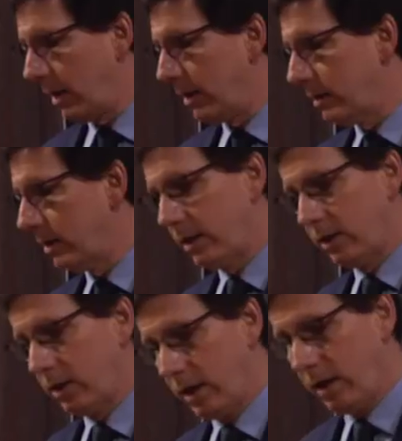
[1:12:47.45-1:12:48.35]
I
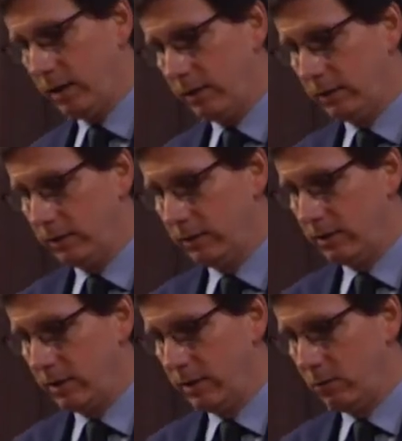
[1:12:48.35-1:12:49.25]
think,
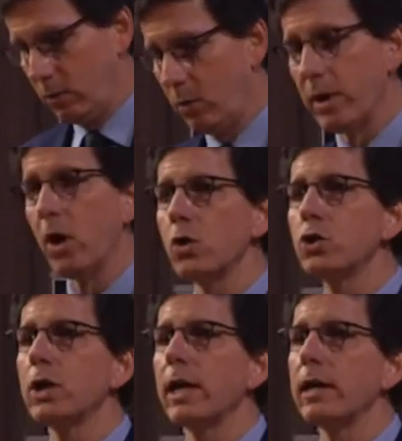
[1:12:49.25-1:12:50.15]
uh, well, we
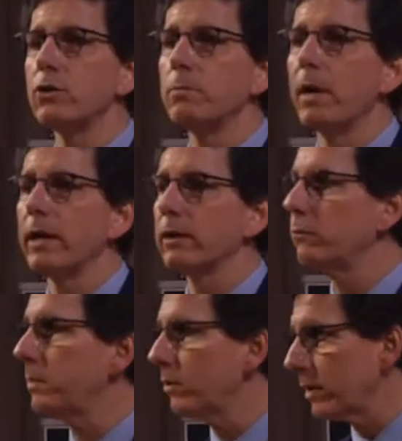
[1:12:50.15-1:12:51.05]
all change by
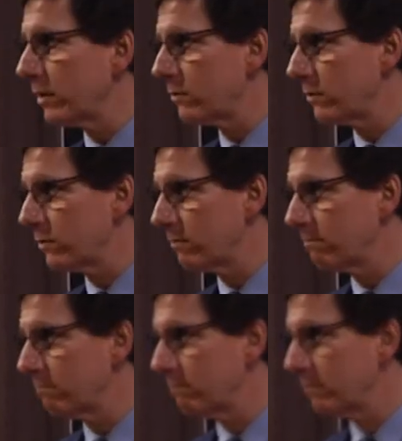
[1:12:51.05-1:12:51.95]
experiences,
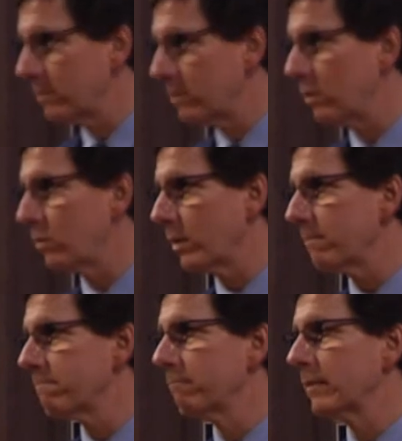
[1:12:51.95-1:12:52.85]
don't we?
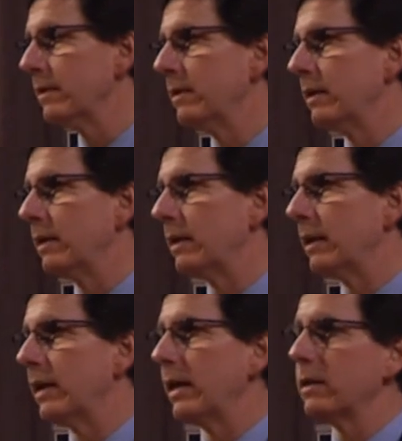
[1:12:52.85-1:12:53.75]

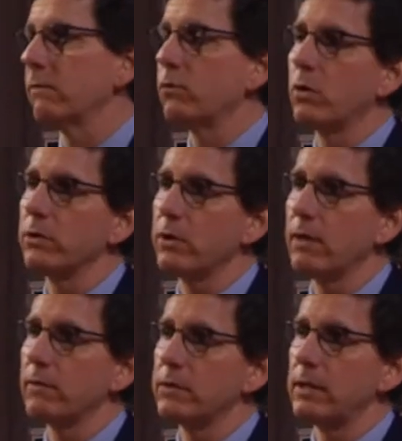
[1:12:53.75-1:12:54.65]
And of course,
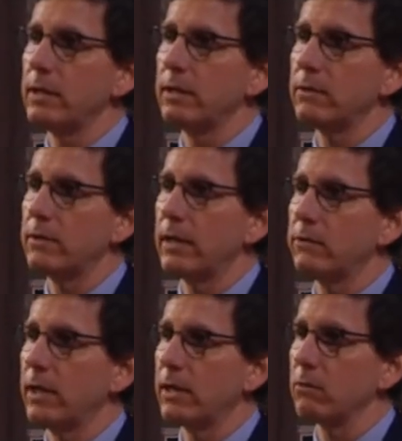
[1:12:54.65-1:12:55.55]
obviously, this
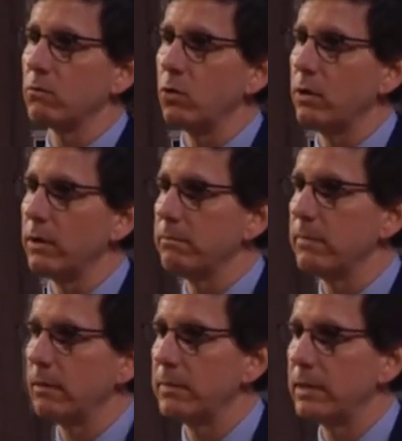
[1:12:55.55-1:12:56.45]
has had a role in,
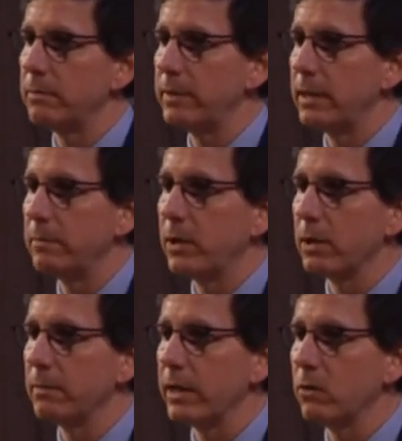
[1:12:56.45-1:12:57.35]
I mean, it played a
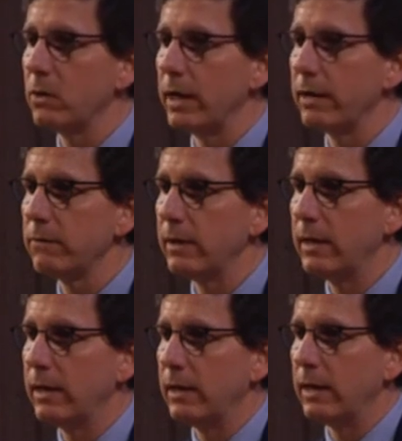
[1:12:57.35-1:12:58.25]
part in my own life.
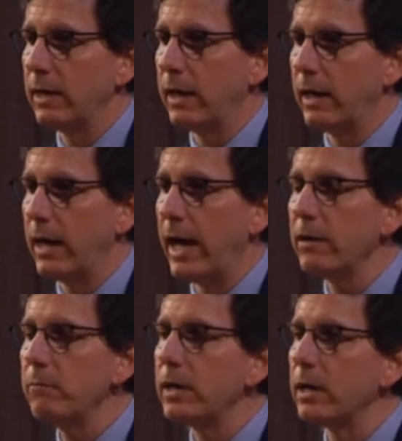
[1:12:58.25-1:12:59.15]
Uh,
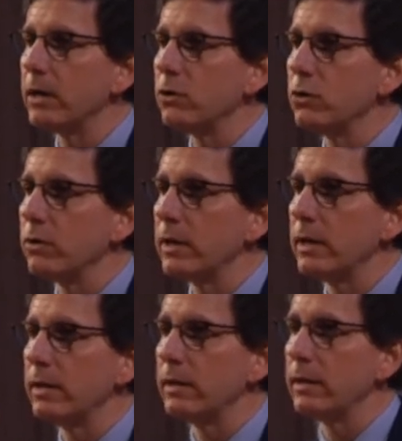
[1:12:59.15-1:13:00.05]
I've been on a journey.